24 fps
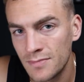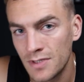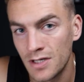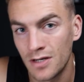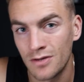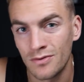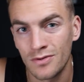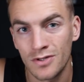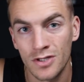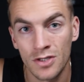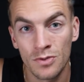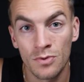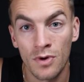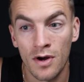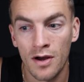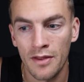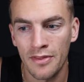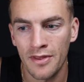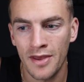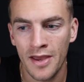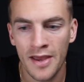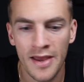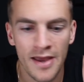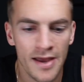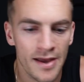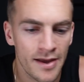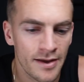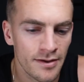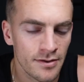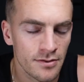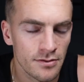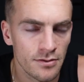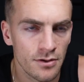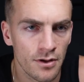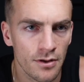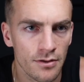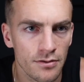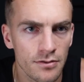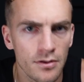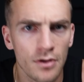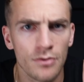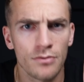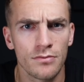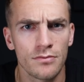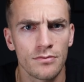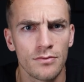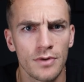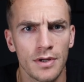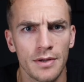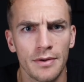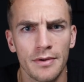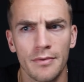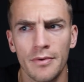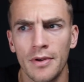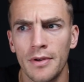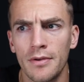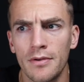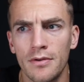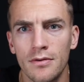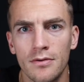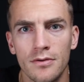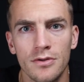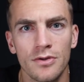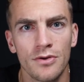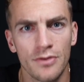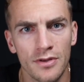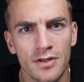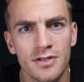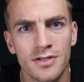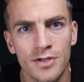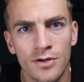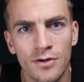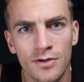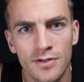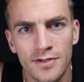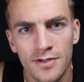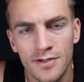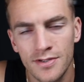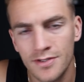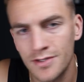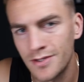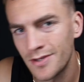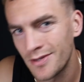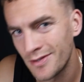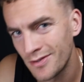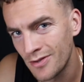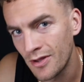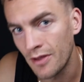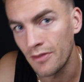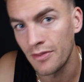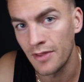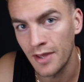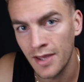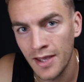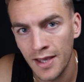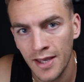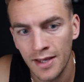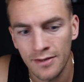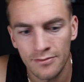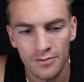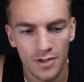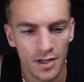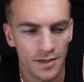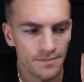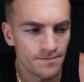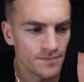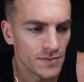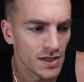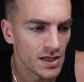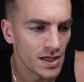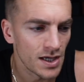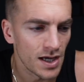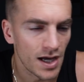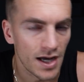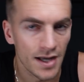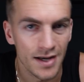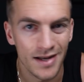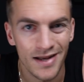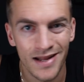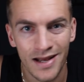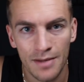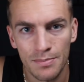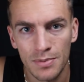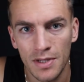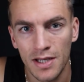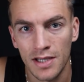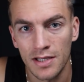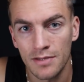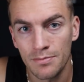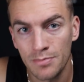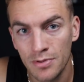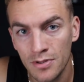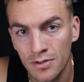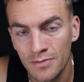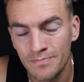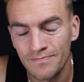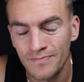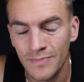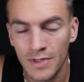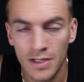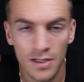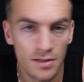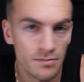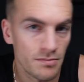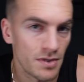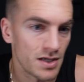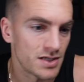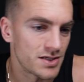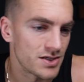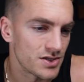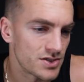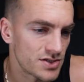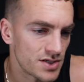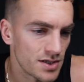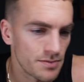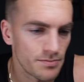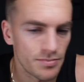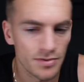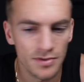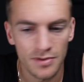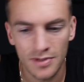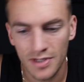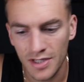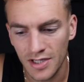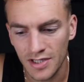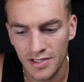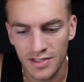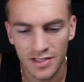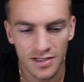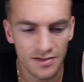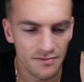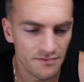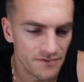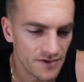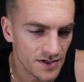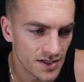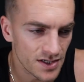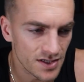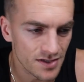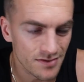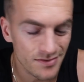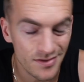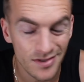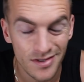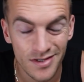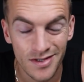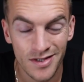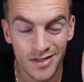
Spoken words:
You know, you are the hare, wait. You're the tortoise, not the hare, right? And an app like Plum makes it simple, easy, convenient.